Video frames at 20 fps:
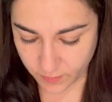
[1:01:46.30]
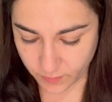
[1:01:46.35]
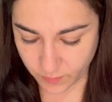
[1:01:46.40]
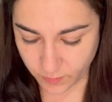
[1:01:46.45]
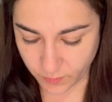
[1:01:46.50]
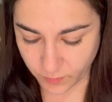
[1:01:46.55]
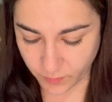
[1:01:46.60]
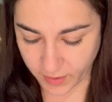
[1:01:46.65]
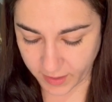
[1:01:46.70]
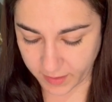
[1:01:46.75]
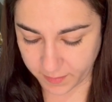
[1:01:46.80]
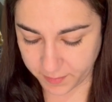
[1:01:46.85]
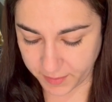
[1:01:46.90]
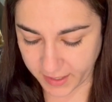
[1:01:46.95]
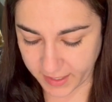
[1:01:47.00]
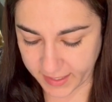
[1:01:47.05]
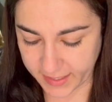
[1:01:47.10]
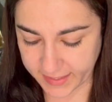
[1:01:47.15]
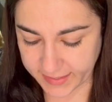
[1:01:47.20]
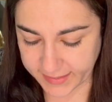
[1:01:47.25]
Raya
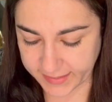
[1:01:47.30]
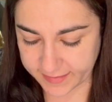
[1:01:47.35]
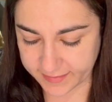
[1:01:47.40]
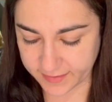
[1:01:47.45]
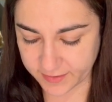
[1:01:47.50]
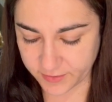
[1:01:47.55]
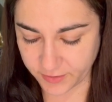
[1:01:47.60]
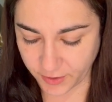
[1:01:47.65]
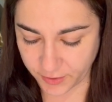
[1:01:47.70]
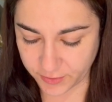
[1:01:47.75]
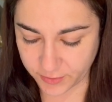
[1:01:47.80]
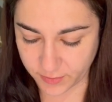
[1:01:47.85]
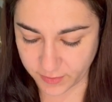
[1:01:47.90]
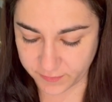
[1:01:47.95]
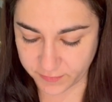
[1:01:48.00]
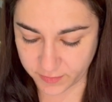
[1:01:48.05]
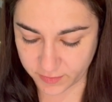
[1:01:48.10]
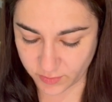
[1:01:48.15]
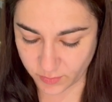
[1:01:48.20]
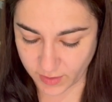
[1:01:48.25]
pays to the total
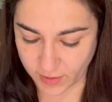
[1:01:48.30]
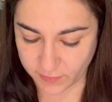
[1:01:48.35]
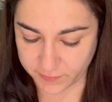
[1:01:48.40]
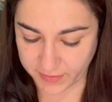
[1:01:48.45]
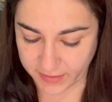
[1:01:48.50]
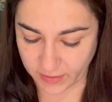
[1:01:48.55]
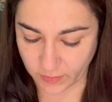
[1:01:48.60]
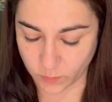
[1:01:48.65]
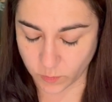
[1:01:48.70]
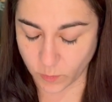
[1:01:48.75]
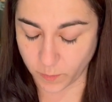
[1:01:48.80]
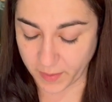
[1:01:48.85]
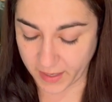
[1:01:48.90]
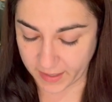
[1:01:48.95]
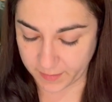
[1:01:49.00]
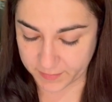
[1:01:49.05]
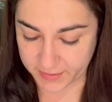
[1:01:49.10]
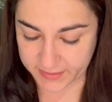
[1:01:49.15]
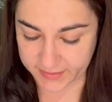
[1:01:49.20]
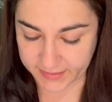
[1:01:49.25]
of the 12 equal
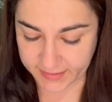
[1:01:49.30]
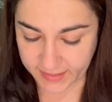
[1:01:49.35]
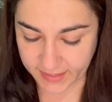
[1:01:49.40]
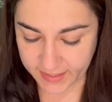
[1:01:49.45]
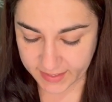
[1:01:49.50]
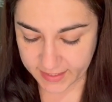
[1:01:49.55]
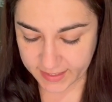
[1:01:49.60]
payments.